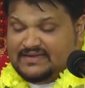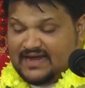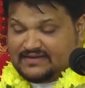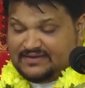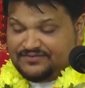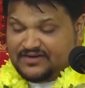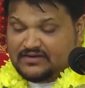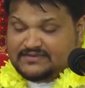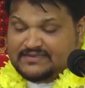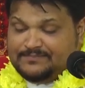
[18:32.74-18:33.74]
that
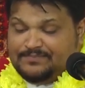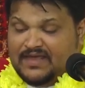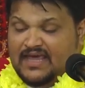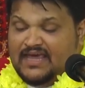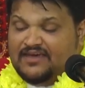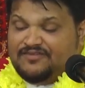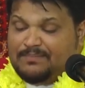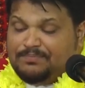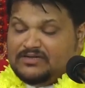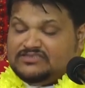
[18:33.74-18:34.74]
difficulty. If
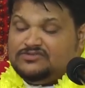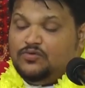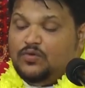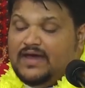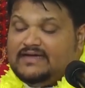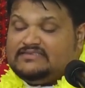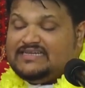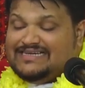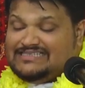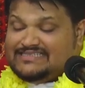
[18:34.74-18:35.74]
a person wears
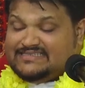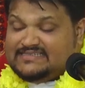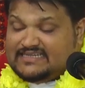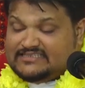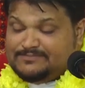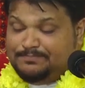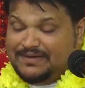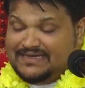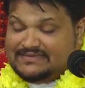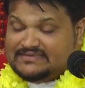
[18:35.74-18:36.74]
six
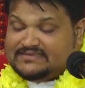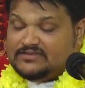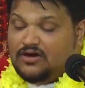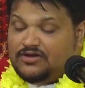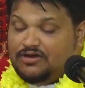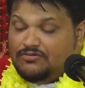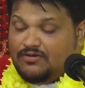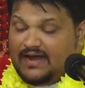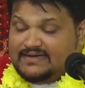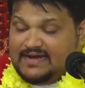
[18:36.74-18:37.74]
beads on their
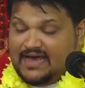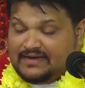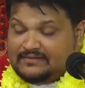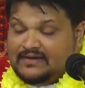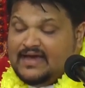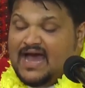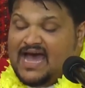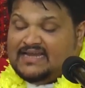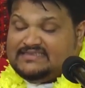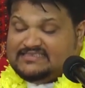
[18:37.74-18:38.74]
right hand
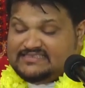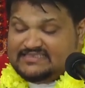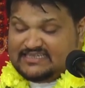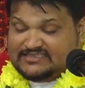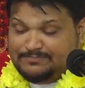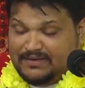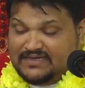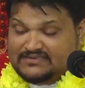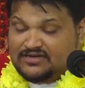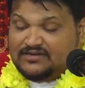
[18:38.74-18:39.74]
and six
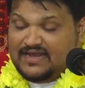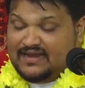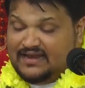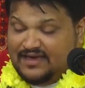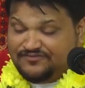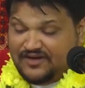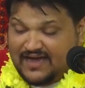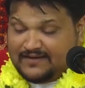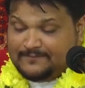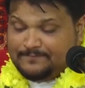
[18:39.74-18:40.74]
beads on their left
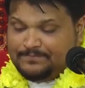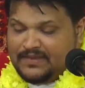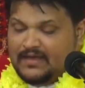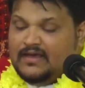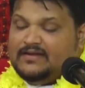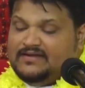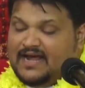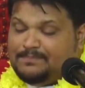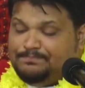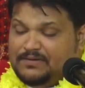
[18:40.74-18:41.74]
hand,
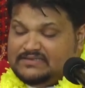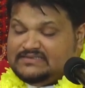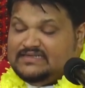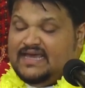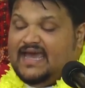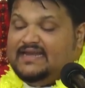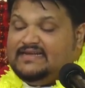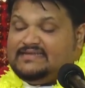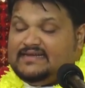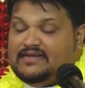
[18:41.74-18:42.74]
that person,
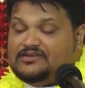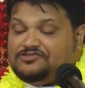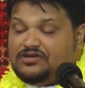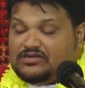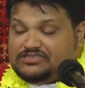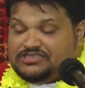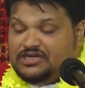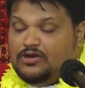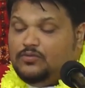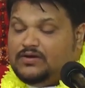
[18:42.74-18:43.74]
anything they touch
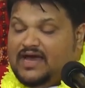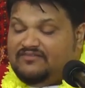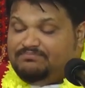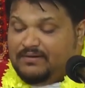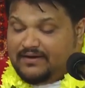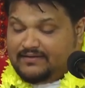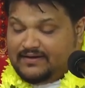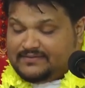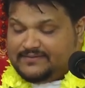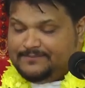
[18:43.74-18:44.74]
would have barakat.